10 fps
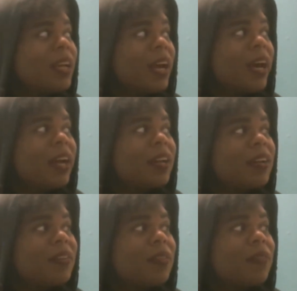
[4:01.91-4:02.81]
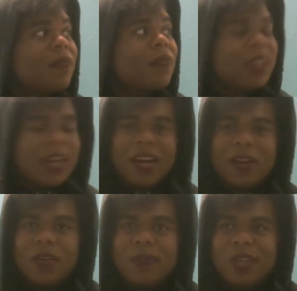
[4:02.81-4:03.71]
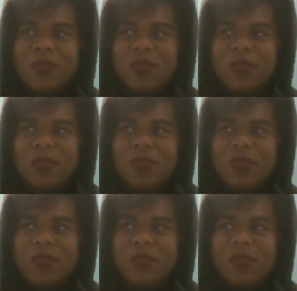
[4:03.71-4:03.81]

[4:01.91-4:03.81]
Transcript: And the irony of me doing